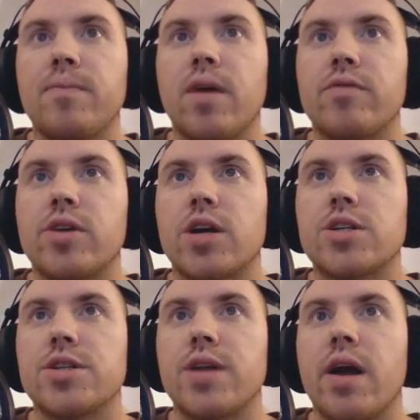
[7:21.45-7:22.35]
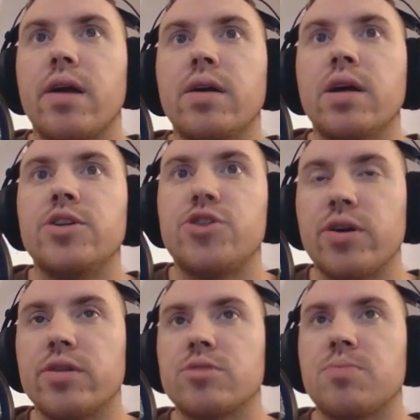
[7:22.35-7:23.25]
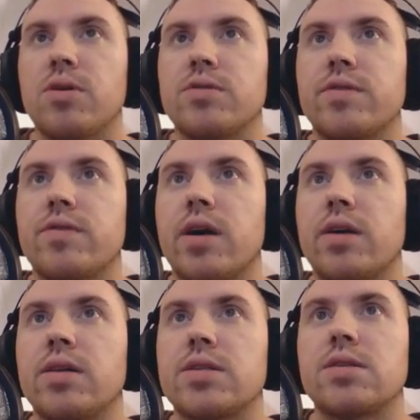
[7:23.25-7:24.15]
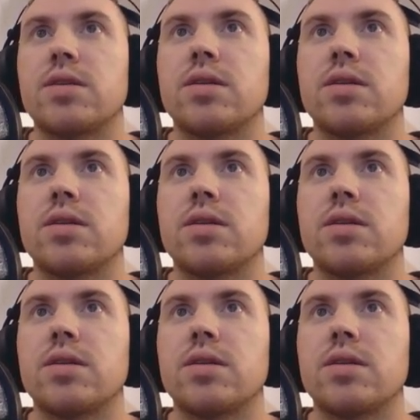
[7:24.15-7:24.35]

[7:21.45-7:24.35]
of reduction there during those plosive. Like, listen to